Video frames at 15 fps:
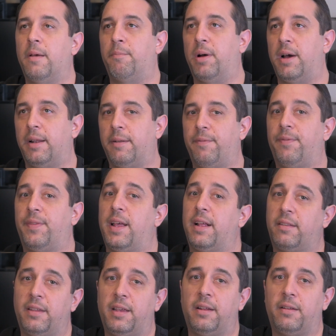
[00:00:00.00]
But
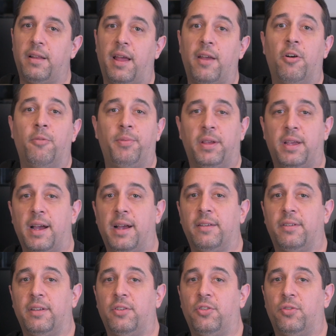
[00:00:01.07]
that's it. I hope you
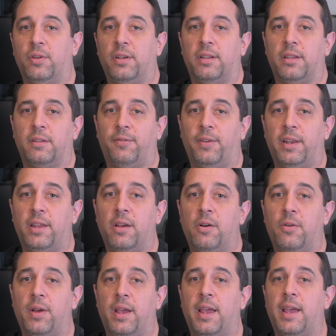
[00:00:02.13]
guys enjoyed this
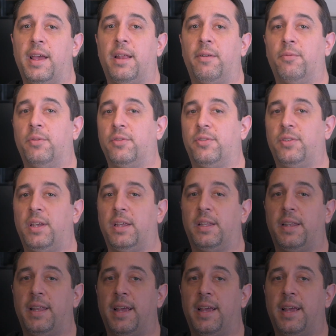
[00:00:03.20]
video and we'll see you in the